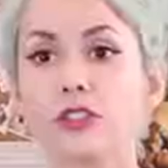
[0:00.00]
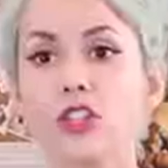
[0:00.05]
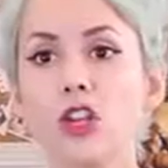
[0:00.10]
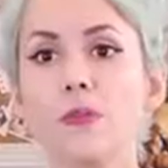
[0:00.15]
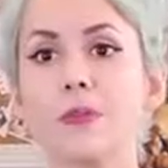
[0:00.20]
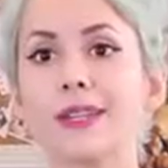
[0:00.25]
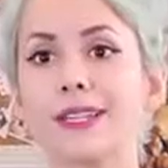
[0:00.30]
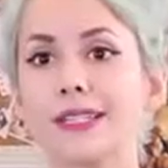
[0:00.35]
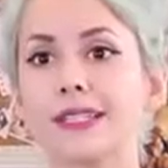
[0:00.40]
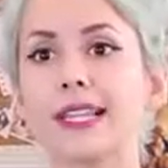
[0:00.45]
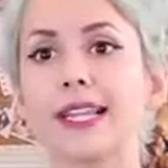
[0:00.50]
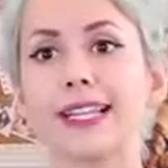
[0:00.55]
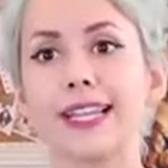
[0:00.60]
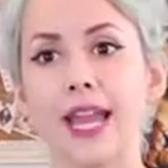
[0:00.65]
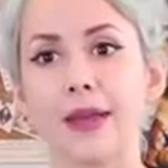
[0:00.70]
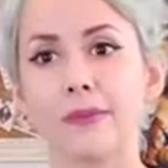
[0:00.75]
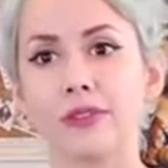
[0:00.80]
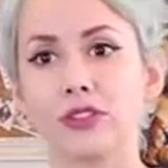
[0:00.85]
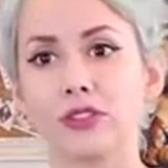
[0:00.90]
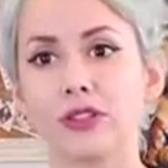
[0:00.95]
Soaping is like
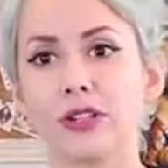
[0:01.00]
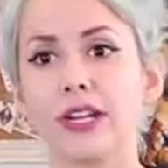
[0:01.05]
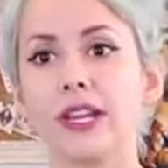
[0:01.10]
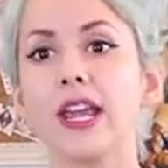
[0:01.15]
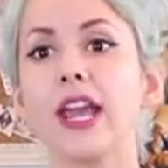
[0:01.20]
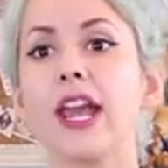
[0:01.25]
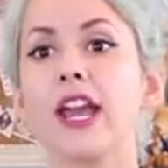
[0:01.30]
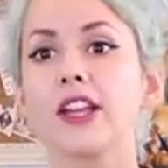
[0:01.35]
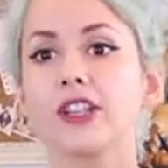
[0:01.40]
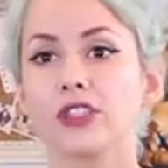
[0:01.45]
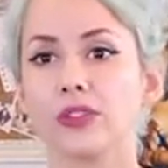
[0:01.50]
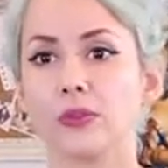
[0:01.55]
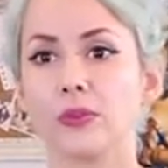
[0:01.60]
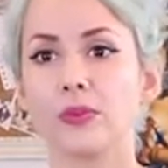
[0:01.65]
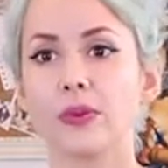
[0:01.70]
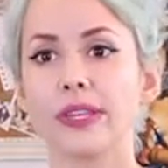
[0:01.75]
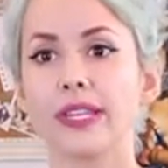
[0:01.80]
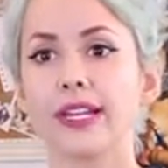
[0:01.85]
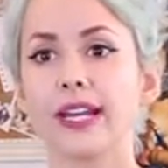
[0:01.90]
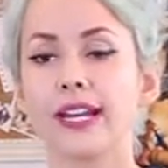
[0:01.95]
chemistry, so we
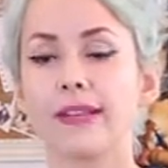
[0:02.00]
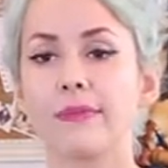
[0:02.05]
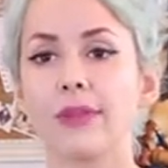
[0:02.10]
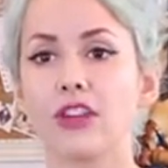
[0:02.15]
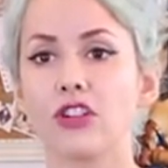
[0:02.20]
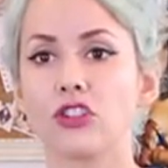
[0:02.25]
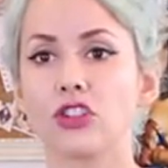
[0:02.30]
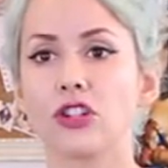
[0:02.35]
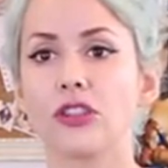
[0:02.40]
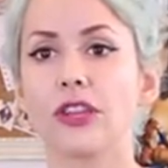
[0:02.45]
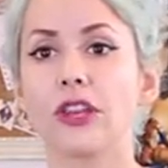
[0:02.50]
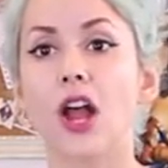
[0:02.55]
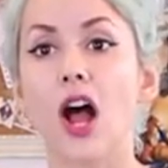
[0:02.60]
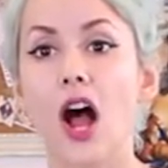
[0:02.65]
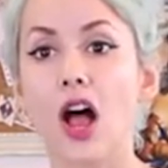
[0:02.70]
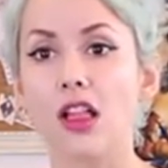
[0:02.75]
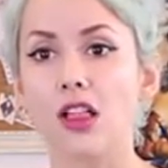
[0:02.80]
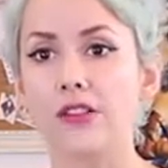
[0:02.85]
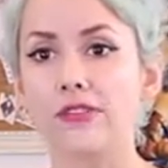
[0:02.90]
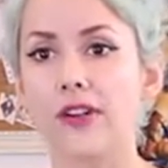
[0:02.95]
really got to make sure that
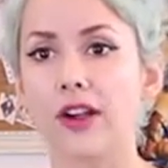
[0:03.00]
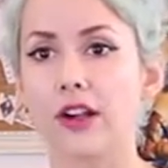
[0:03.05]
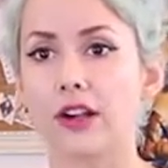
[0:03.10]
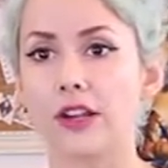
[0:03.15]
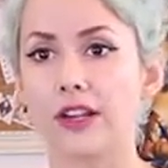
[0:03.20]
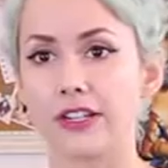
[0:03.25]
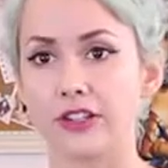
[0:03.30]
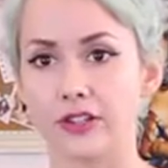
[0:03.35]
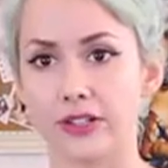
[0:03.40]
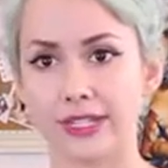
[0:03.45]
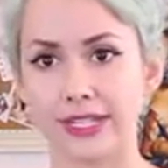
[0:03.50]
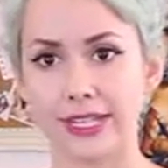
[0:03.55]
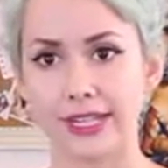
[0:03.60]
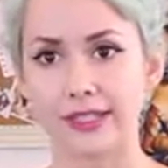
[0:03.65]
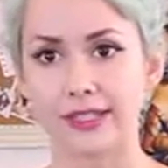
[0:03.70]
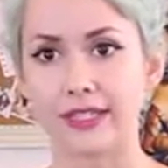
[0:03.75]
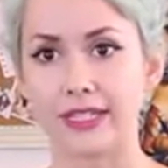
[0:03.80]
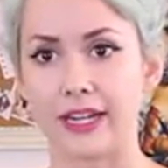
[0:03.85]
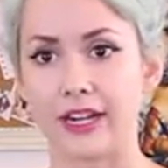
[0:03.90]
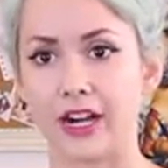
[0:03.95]
all of our
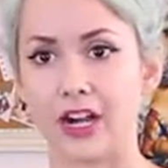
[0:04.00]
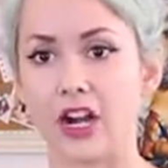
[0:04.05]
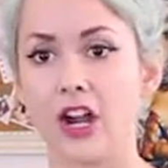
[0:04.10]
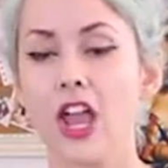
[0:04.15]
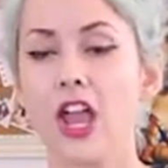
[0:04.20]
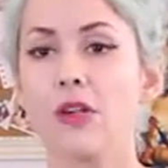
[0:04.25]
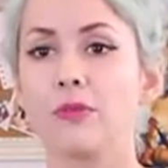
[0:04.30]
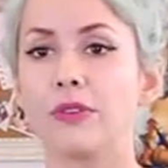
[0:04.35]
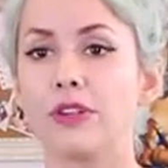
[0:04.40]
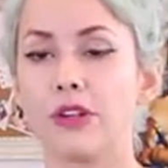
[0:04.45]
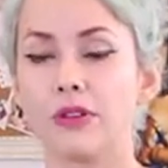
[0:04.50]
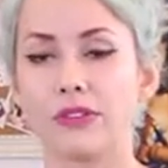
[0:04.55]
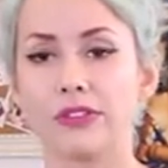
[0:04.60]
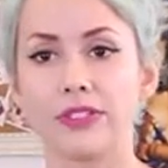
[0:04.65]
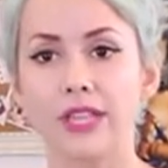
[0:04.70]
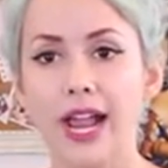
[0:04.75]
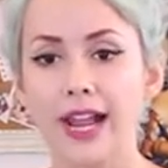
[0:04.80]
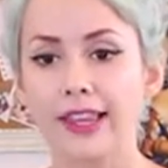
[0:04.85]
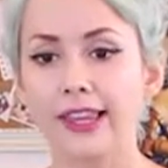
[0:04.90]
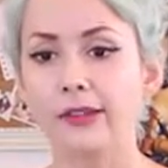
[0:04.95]
ingredients here, we know
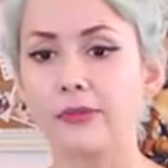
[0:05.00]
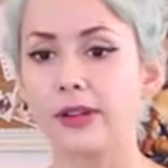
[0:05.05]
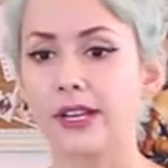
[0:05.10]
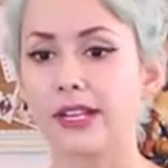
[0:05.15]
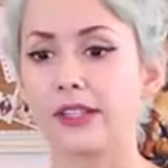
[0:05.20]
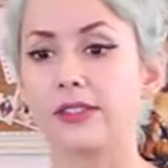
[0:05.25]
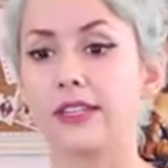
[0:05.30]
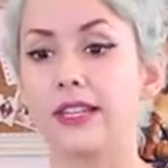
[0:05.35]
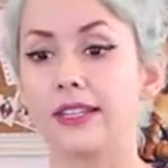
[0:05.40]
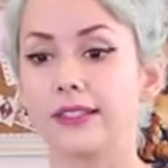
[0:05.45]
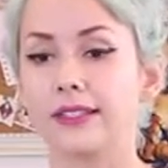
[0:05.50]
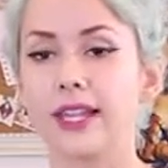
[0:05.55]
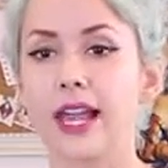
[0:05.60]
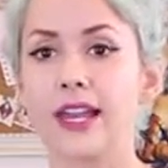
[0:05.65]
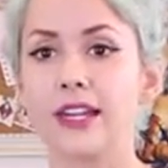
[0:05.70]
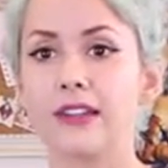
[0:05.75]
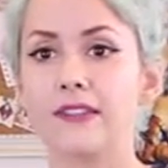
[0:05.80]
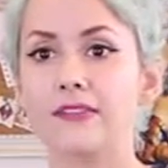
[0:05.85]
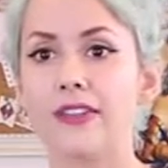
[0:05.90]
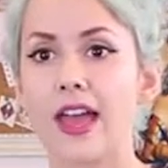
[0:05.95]
exactly what is
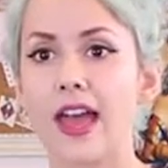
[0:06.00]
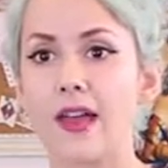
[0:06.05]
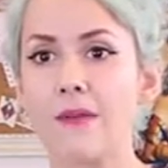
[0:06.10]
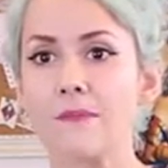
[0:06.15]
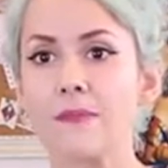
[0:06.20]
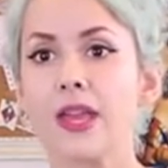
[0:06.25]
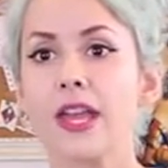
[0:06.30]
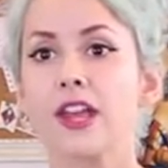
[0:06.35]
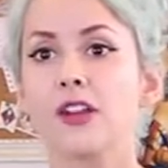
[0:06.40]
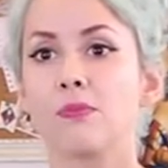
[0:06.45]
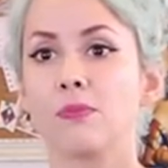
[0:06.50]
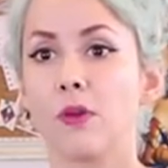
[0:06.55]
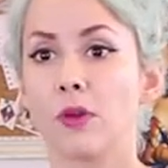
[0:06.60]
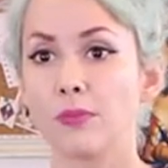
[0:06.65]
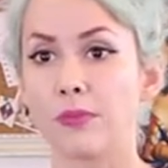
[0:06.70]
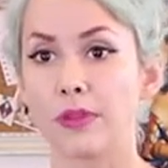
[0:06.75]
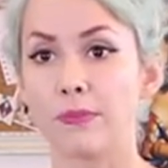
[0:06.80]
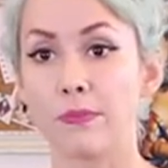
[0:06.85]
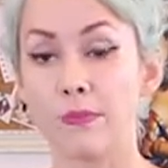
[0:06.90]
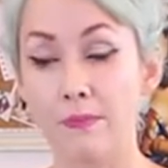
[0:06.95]
inside of them
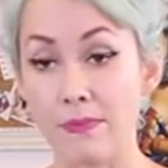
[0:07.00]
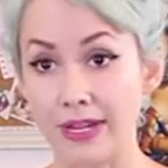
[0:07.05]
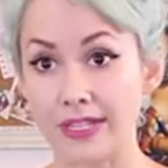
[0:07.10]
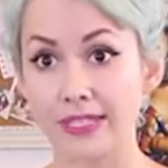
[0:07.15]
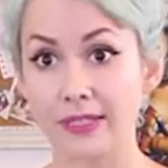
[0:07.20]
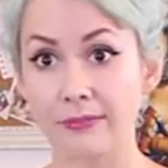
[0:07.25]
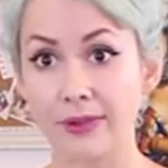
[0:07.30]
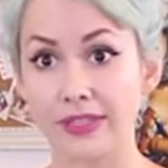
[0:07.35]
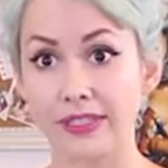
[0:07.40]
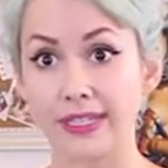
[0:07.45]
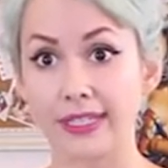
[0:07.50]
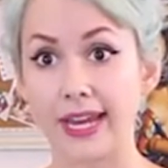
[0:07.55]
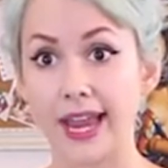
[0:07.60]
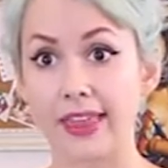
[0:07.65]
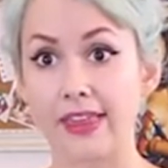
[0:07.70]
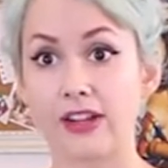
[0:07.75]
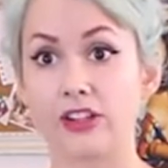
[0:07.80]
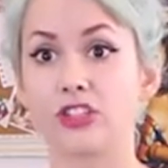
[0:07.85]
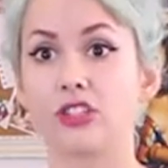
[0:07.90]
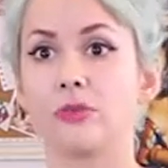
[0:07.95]
when we mix them all
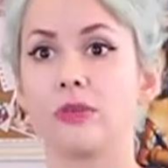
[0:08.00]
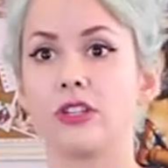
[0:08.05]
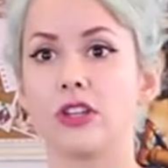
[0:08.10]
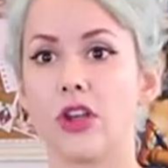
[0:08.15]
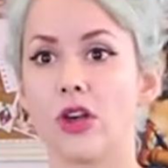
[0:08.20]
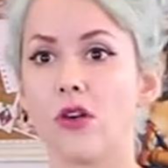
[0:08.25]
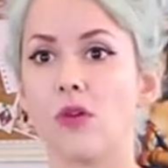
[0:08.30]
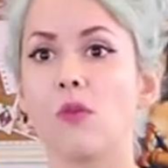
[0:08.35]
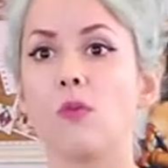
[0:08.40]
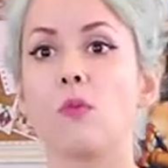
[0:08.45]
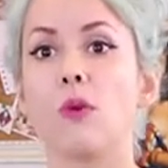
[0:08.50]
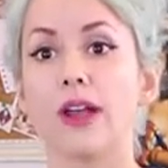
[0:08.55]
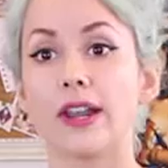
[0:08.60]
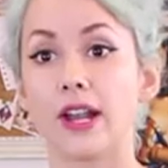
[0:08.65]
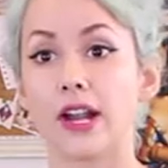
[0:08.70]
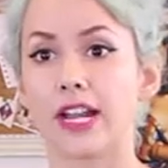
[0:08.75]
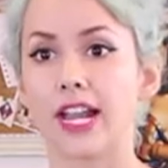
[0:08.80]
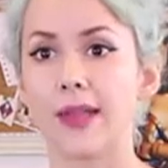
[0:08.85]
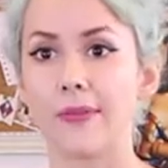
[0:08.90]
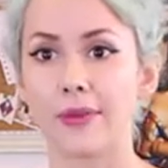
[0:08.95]
together, so we know
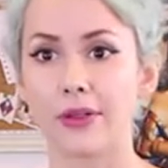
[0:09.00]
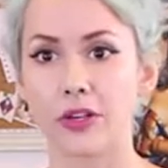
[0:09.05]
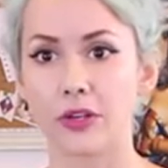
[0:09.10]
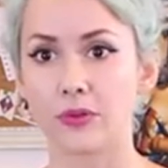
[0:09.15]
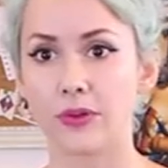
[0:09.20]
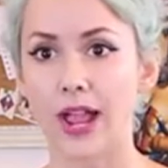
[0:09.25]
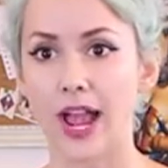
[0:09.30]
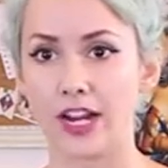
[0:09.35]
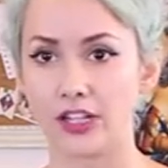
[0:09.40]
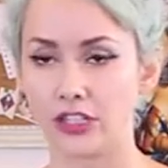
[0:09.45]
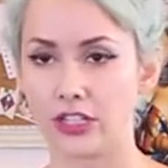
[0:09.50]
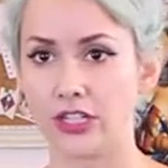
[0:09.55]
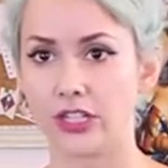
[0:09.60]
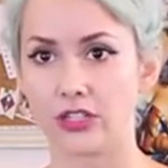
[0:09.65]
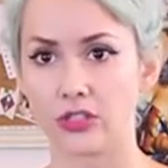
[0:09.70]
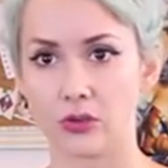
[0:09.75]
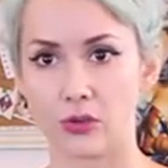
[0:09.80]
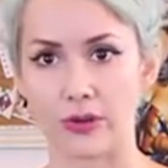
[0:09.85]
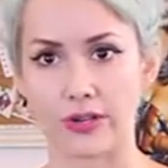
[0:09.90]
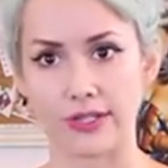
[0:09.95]
what our chemical reaction
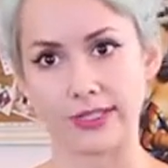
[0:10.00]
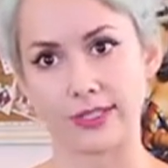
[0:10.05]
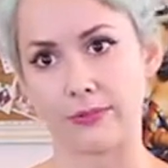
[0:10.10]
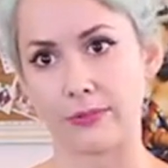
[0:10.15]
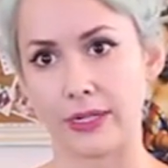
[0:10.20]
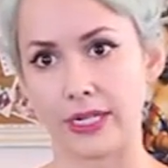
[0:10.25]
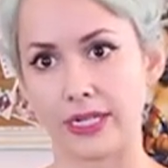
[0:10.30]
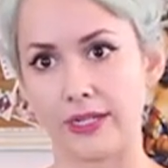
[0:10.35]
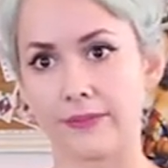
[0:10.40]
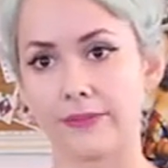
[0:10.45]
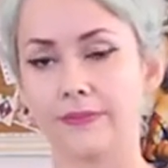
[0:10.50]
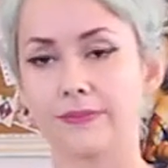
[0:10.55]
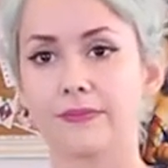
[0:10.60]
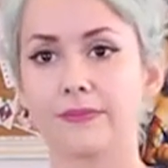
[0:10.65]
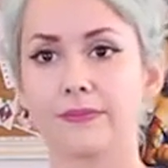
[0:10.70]
is going to be.